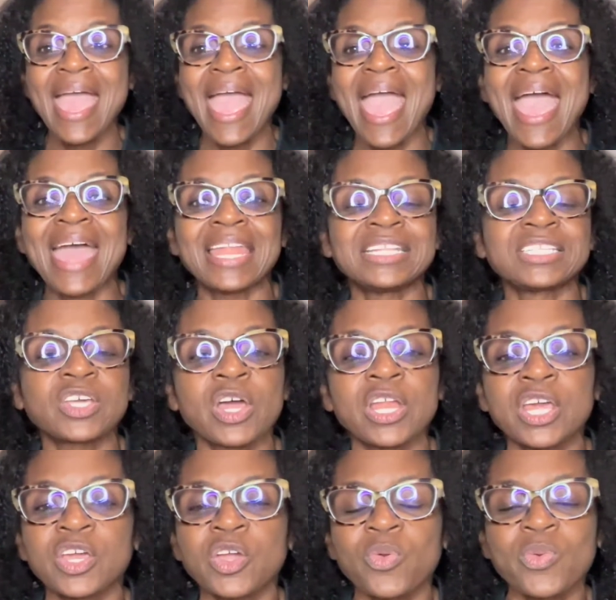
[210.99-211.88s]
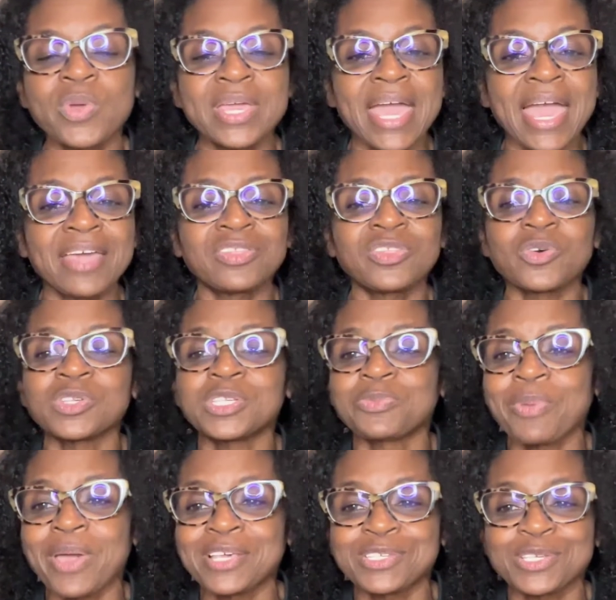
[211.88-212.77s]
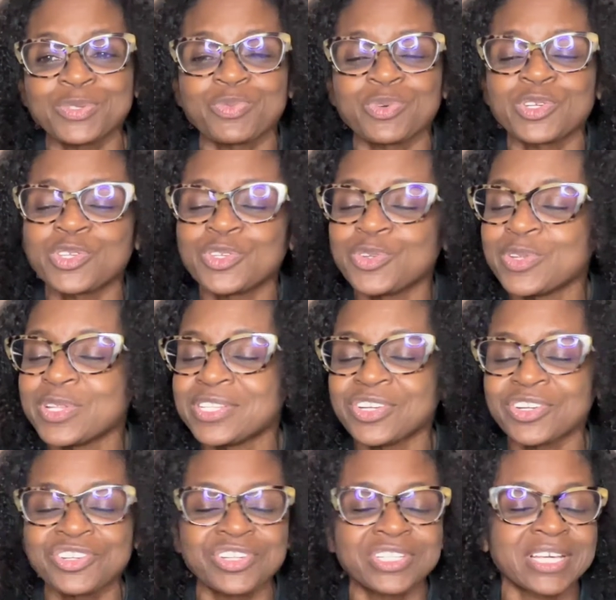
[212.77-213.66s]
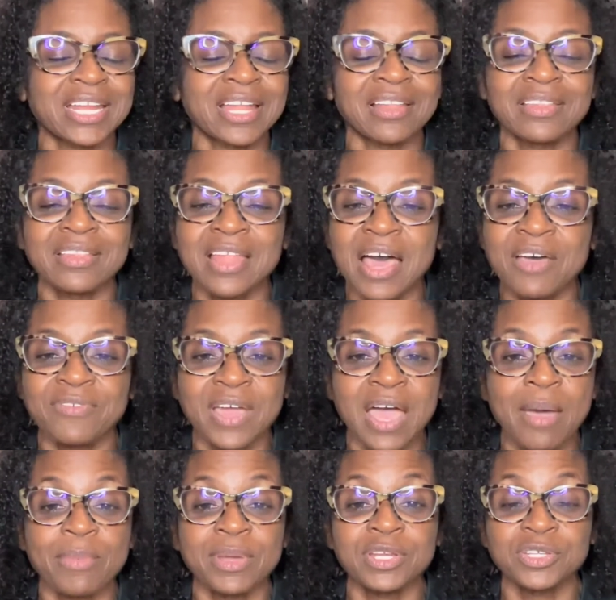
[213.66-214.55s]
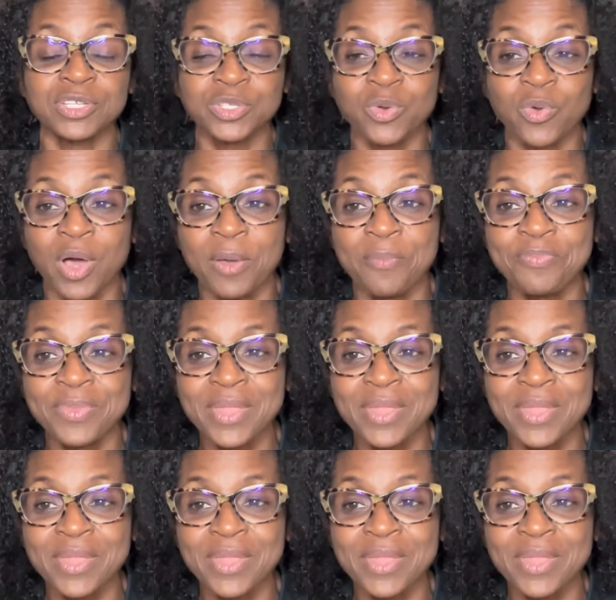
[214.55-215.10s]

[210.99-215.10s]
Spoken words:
And it's going to create those spaces where students are just going to love coming to school.